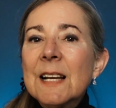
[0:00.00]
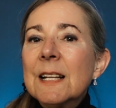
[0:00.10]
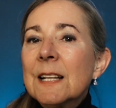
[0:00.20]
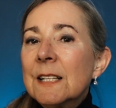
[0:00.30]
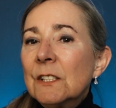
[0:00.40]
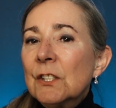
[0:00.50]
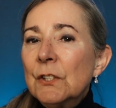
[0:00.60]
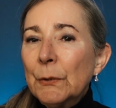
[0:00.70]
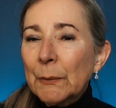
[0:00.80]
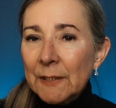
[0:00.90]
In addition
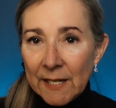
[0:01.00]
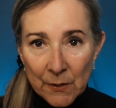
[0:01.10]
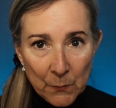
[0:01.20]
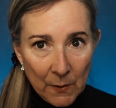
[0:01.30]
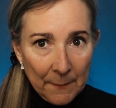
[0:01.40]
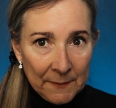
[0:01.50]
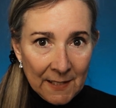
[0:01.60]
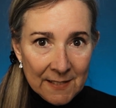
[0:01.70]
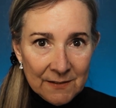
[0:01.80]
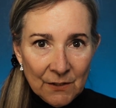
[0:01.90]
to creating
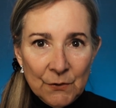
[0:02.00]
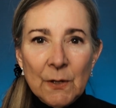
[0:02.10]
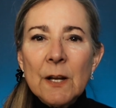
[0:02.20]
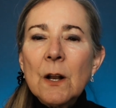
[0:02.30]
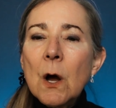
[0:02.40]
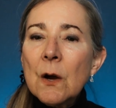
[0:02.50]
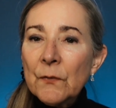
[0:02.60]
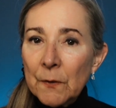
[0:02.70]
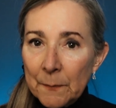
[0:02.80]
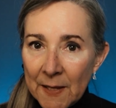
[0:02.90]
websites, you can
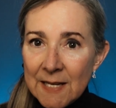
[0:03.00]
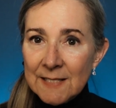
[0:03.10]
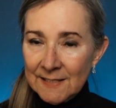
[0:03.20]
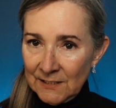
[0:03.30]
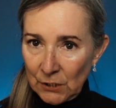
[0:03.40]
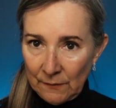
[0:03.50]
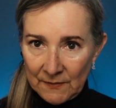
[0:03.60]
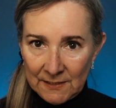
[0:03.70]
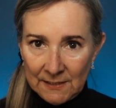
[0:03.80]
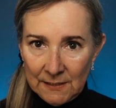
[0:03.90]
offer maintenance
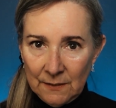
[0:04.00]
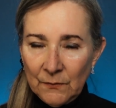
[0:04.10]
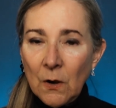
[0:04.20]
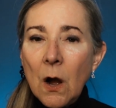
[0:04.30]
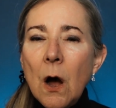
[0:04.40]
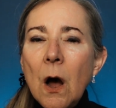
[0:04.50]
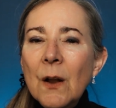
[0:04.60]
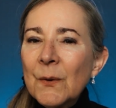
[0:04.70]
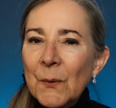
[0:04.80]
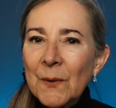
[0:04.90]
services for
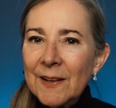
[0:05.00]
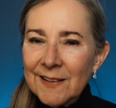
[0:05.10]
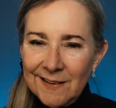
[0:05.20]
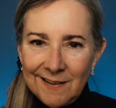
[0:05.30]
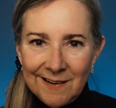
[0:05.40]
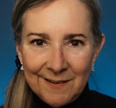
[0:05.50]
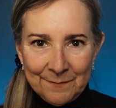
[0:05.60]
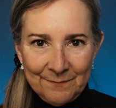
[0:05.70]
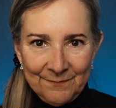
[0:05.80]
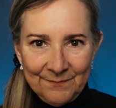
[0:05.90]
ongoing
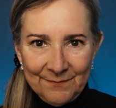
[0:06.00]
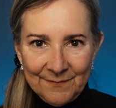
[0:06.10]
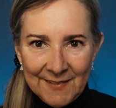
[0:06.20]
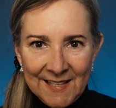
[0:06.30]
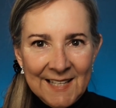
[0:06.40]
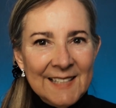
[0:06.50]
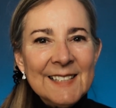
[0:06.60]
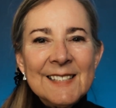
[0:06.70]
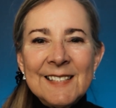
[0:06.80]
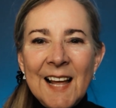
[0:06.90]
income.
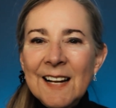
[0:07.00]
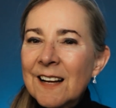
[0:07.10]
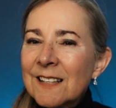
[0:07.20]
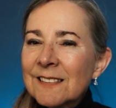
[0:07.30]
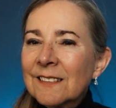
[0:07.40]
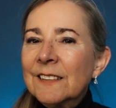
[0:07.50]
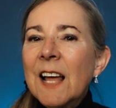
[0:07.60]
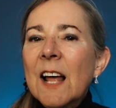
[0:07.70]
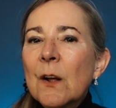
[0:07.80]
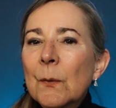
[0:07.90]
This side hustle
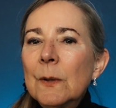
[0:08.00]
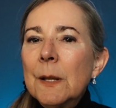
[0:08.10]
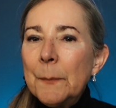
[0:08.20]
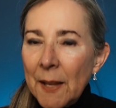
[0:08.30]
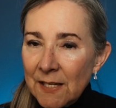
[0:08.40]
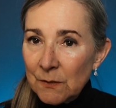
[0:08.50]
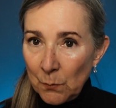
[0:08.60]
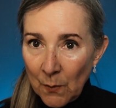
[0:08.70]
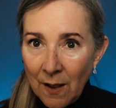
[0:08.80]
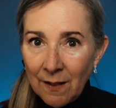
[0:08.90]
not only pays
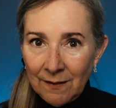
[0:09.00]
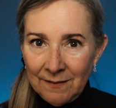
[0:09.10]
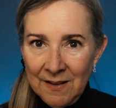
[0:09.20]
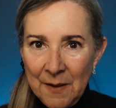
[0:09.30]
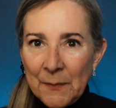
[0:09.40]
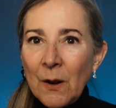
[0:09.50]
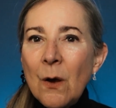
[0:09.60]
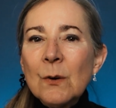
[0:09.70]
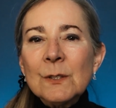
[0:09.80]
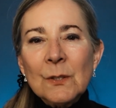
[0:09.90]
well, but
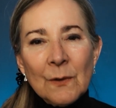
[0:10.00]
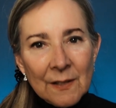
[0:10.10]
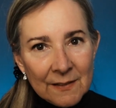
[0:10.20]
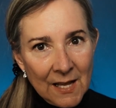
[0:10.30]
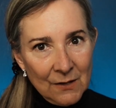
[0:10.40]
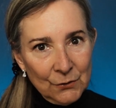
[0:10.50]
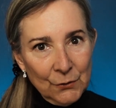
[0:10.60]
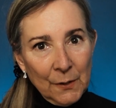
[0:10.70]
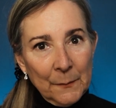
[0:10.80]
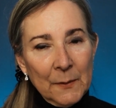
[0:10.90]
also allows you
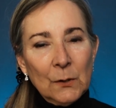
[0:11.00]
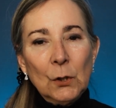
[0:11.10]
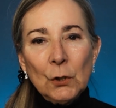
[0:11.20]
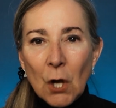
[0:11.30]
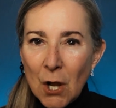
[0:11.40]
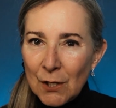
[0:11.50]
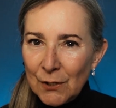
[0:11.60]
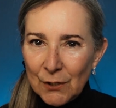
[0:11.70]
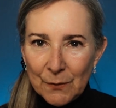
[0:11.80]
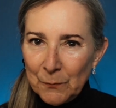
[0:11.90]
to build
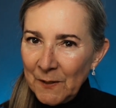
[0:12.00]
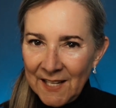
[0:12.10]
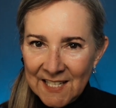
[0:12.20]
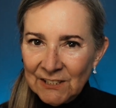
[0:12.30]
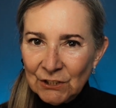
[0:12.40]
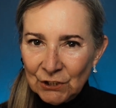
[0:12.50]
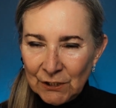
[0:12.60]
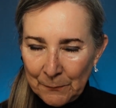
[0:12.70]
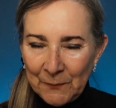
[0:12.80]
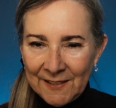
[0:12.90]
long-term
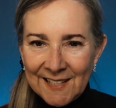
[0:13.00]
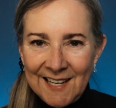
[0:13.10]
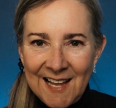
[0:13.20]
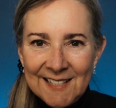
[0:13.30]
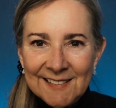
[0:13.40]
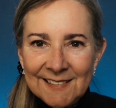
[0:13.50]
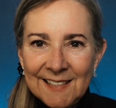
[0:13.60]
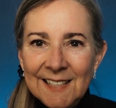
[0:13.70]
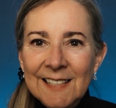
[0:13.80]
relationships with clients.